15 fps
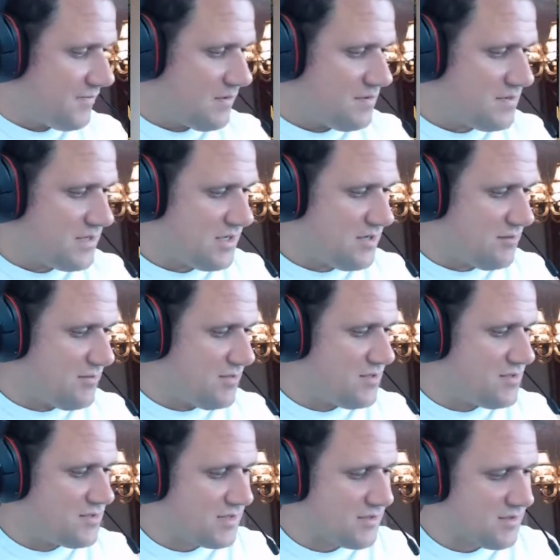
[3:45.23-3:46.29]
I wish I could do
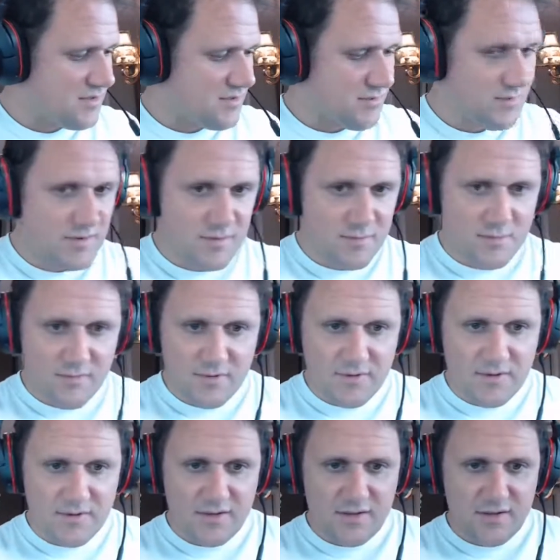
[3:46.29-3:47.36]
music at the same time.
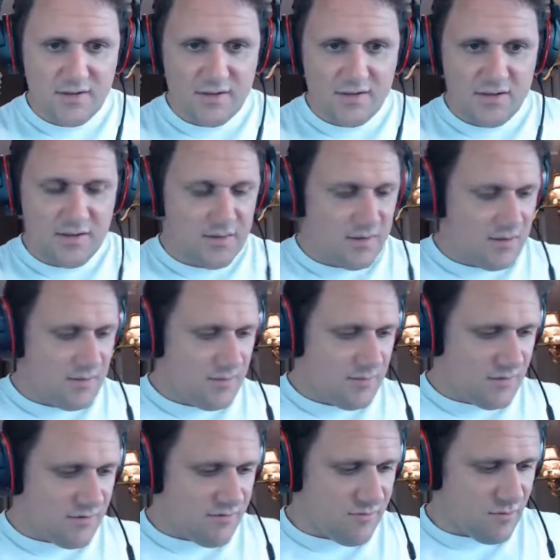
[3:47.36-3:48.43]

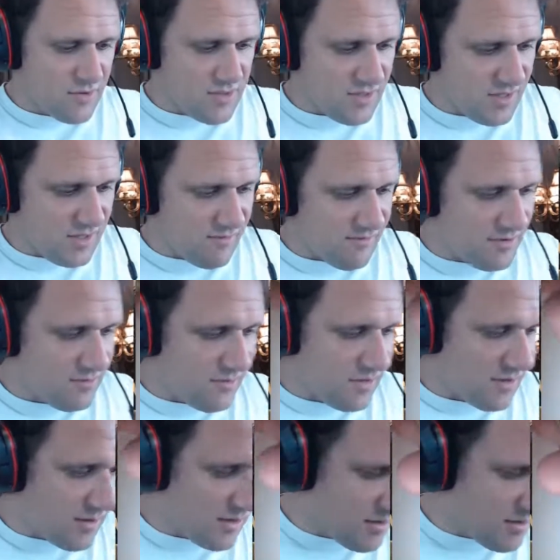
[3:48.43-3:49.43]
But unfortunately, if I do any